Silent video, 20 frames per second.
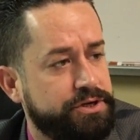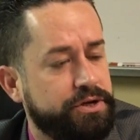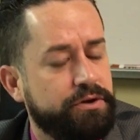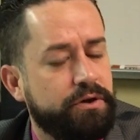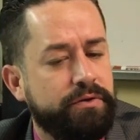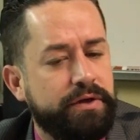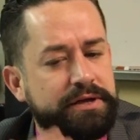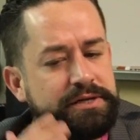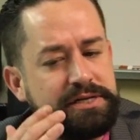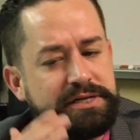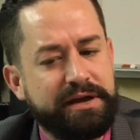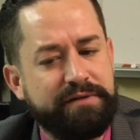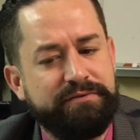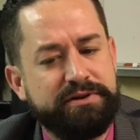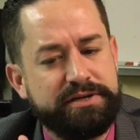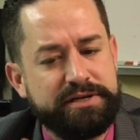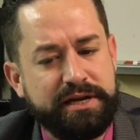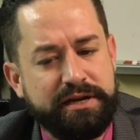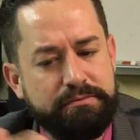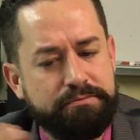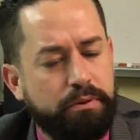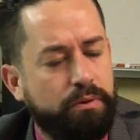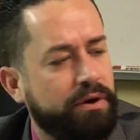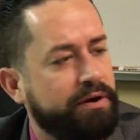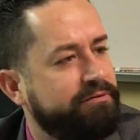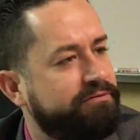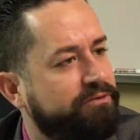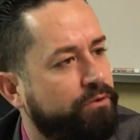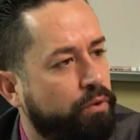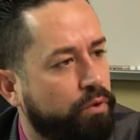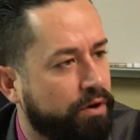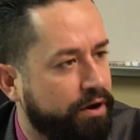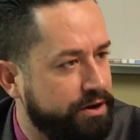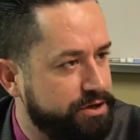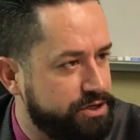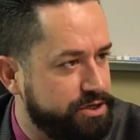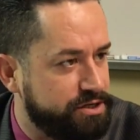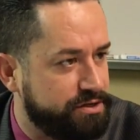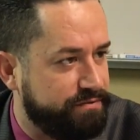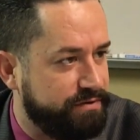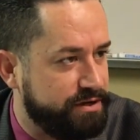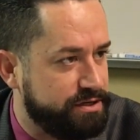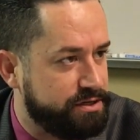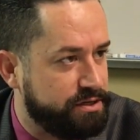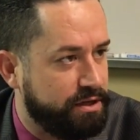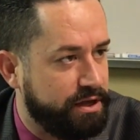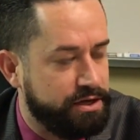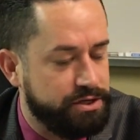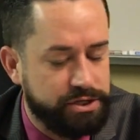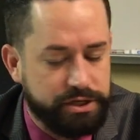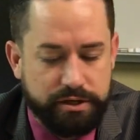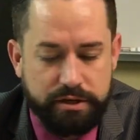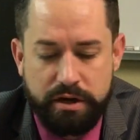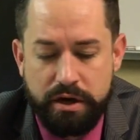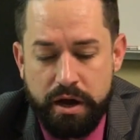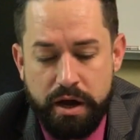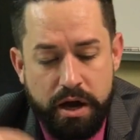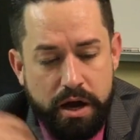You know, that's 17.4 inches of insulation.